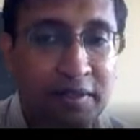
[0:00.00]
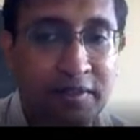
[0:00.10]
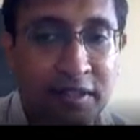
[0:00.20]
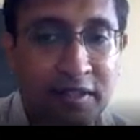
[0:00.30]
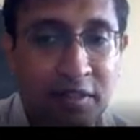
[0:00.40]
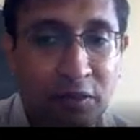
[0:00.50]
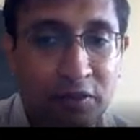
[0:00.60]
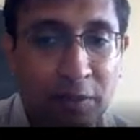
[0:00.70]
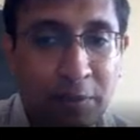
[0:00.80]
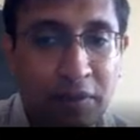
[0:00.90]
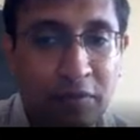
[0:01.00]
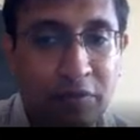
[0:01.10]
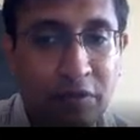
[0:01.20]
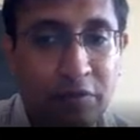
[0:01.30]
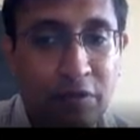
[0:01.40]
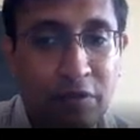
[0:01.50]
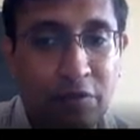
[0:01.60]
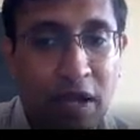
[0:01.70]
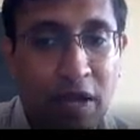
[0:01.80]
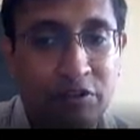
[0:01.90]
as a sensor. For example,
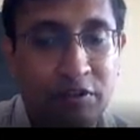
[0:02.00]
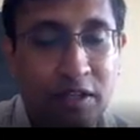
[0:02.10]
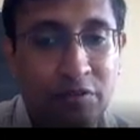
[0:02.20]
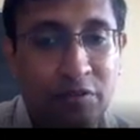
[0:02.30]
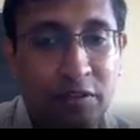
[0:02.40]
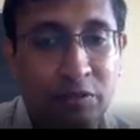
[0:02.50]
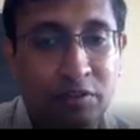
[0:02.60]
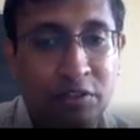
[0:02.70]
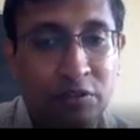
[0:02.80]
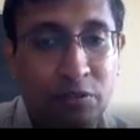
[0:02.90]
if you have stray fields which can